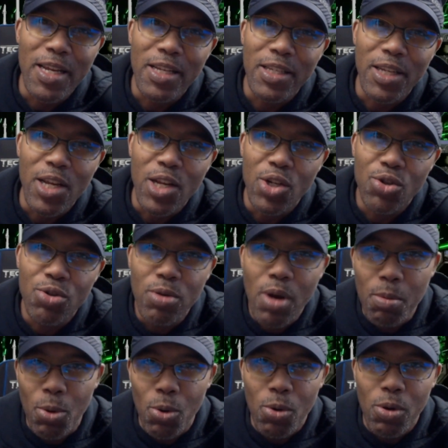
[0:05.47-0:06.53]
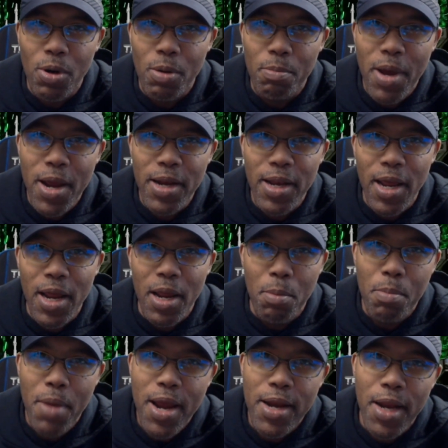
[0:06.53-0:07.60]
is in trouble. Mayday,
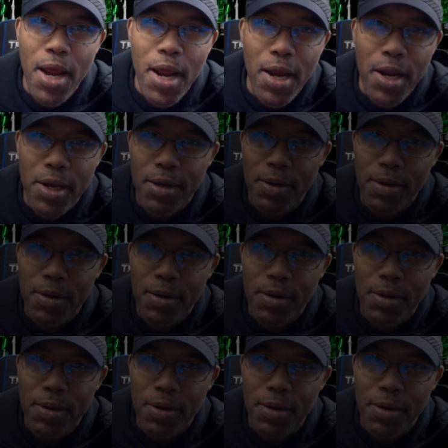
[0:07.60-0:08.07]
mayday.